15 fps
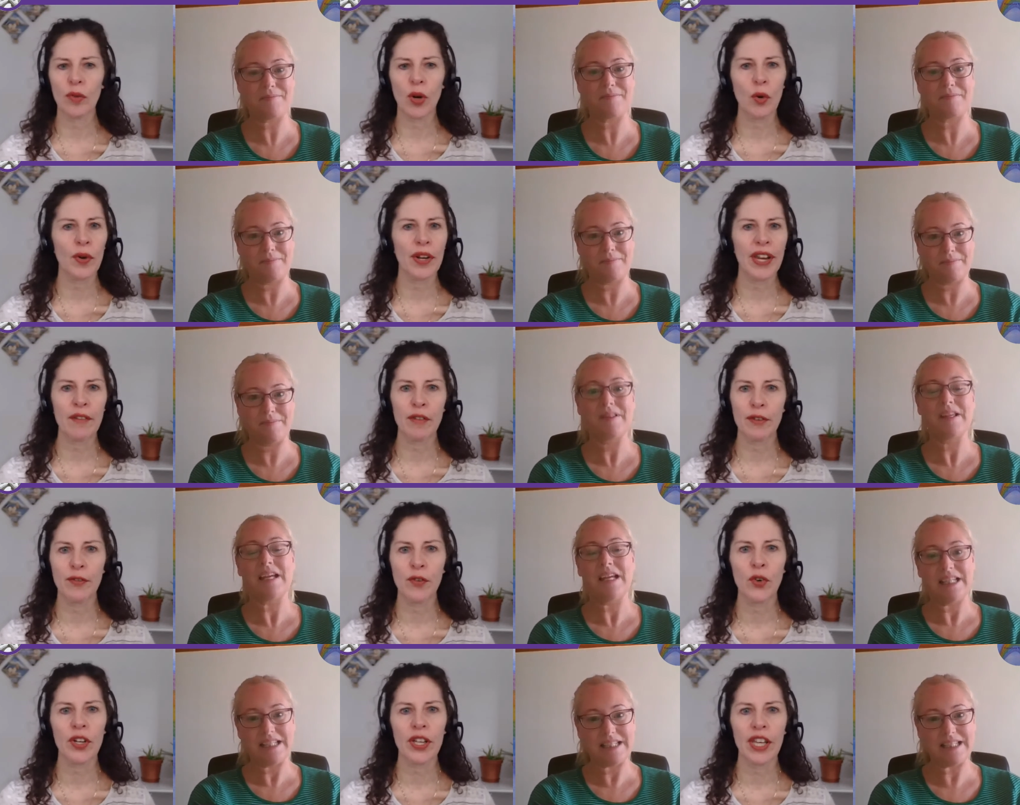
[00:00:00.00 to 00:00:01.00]
Speaker 1: or whatever
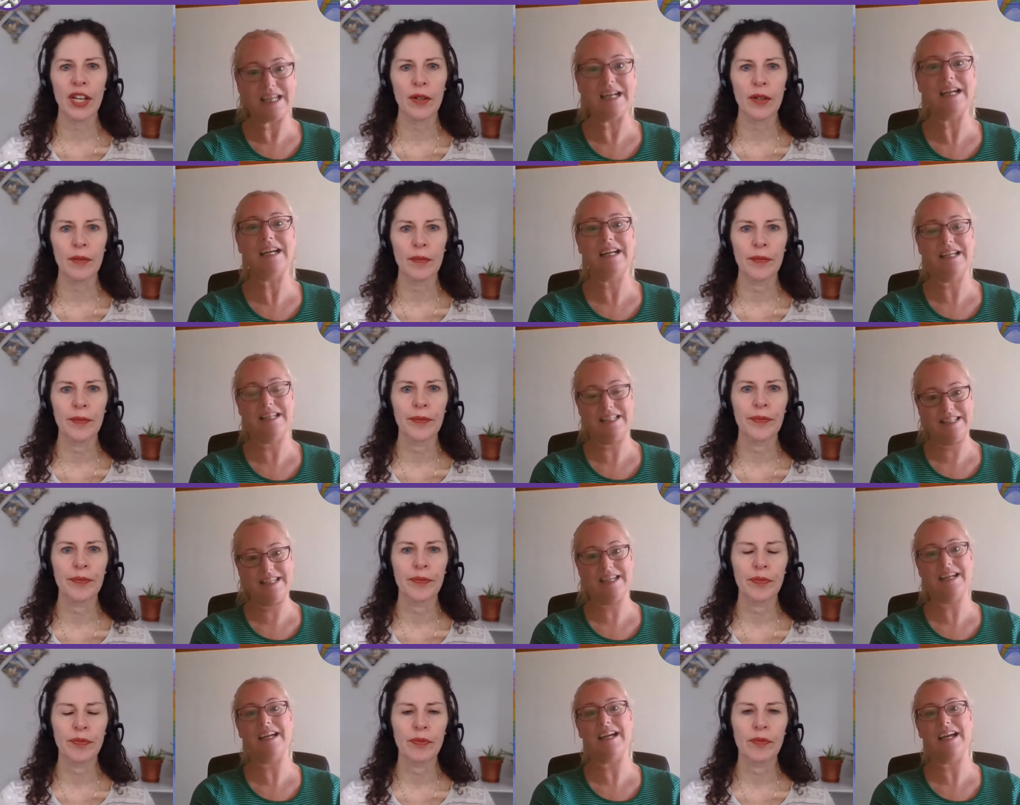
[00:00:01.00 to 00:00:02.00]
for you. Yeah,
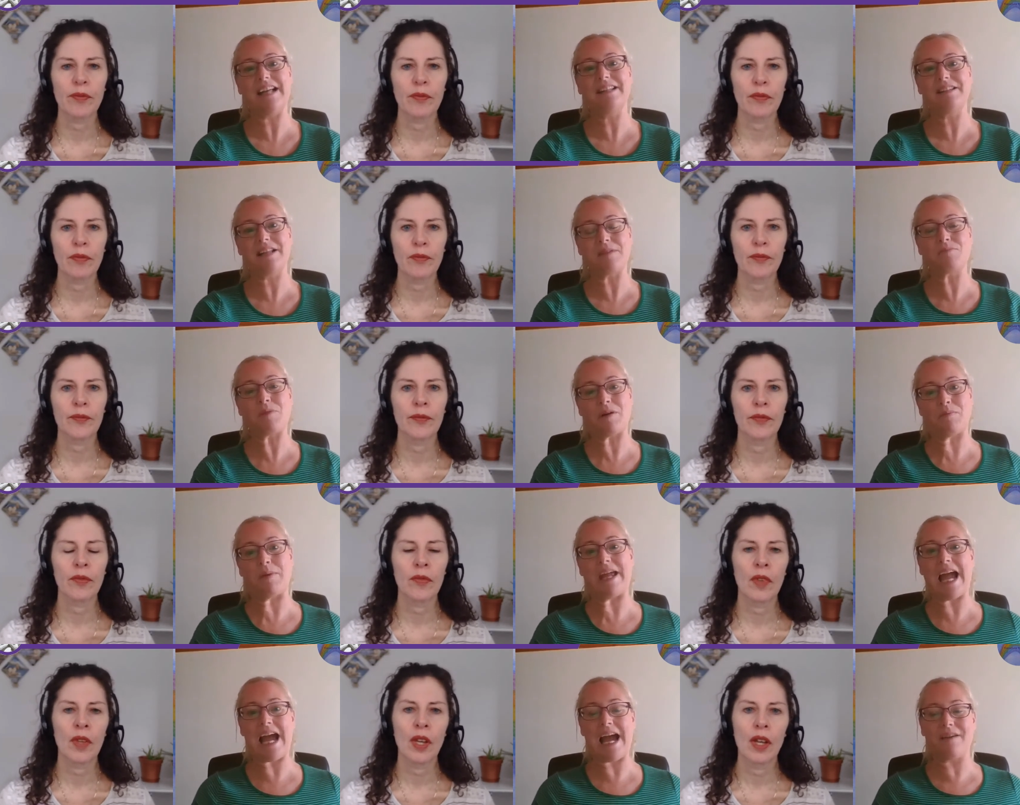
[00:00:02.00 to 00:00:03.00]
Speaker 2: yeah. And then when we
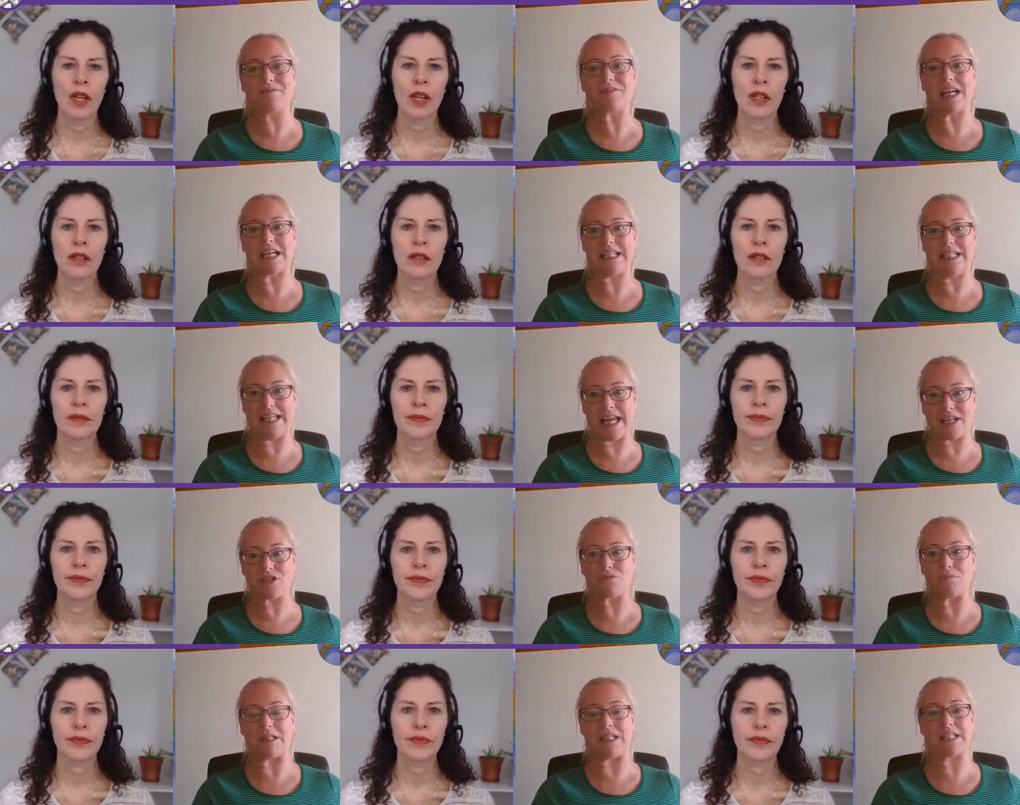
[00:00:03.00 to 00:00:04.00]
have that connection
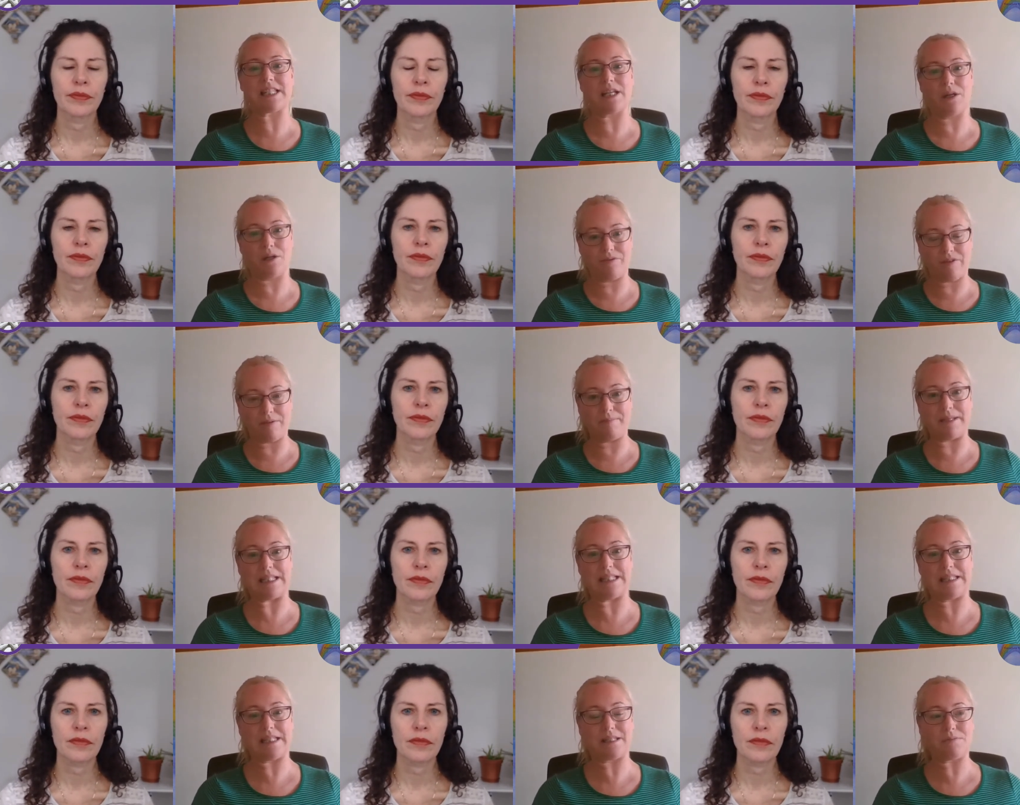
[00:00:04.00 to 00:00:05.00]
with the soul of our
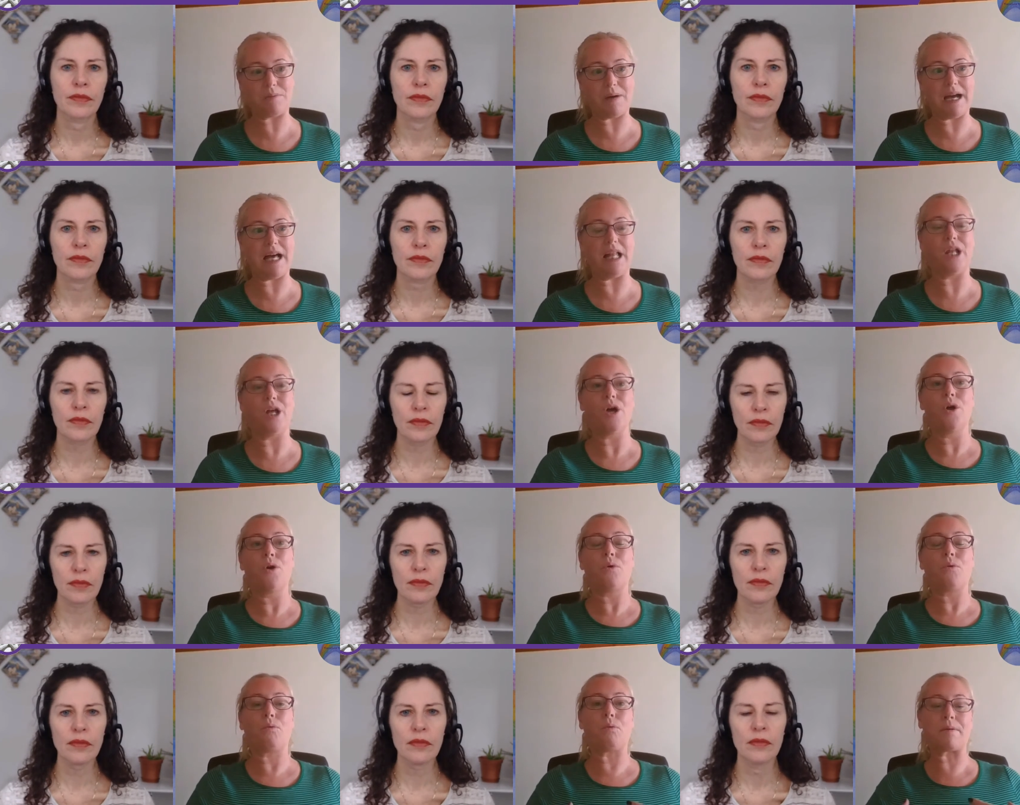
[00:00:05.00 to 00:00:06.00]
business as well,
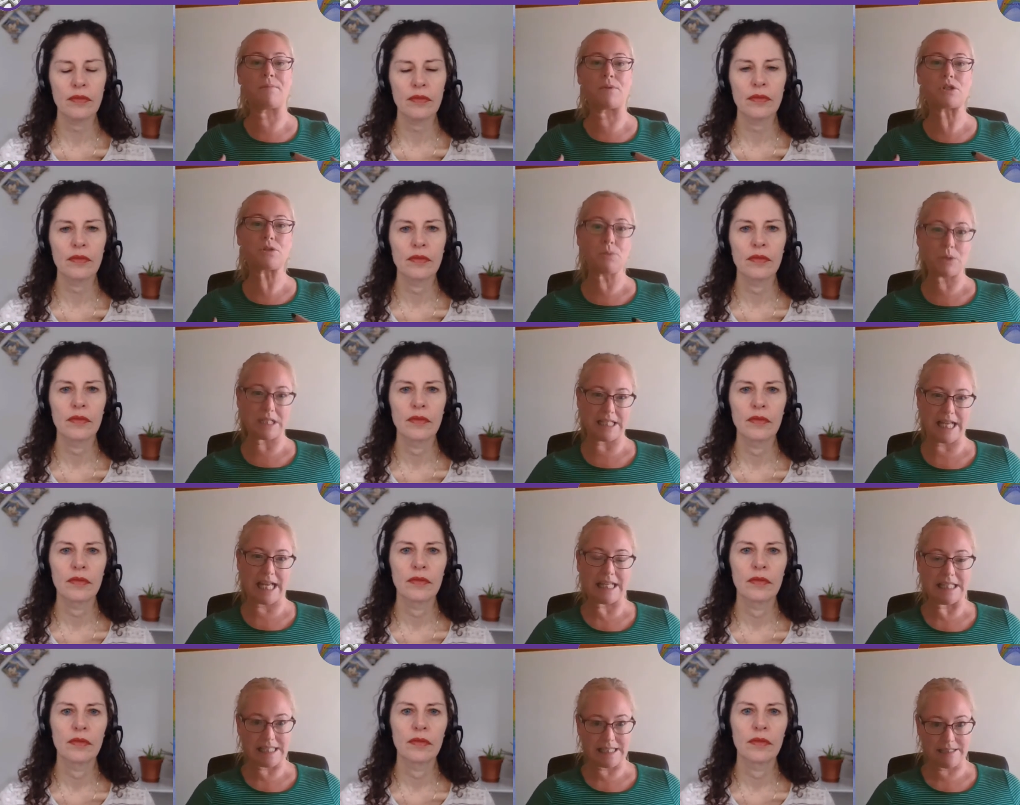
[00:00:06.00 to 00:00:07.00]
we're much more
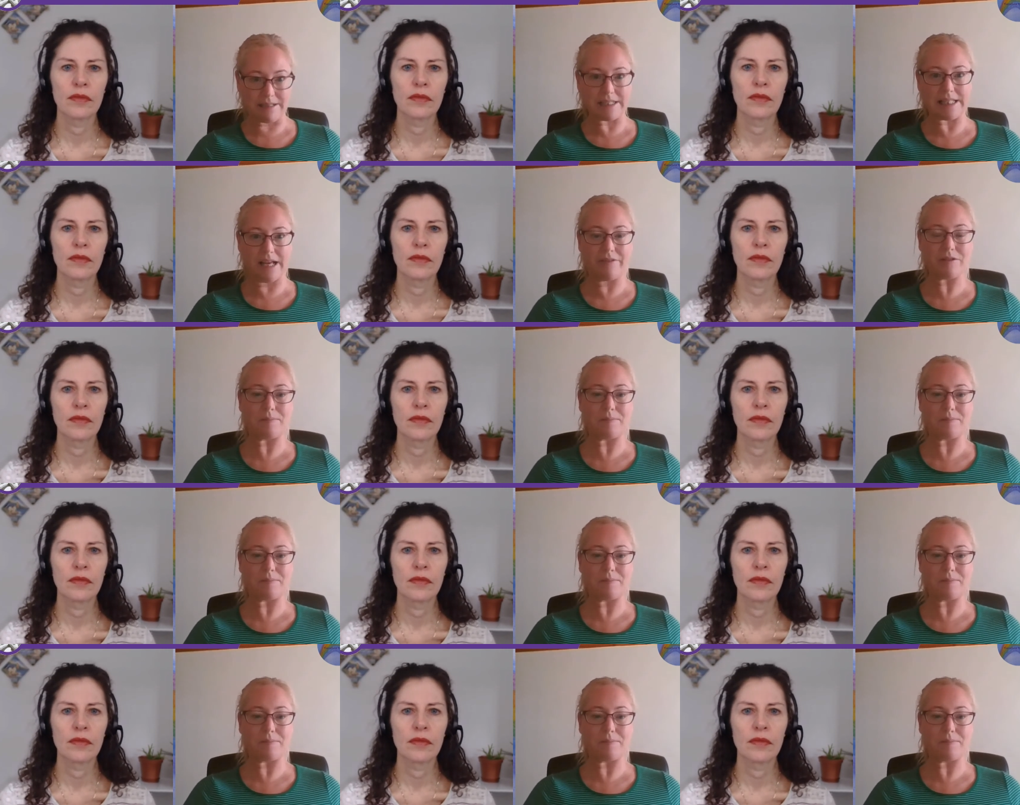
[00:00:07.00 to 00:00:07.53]
settled in ourselves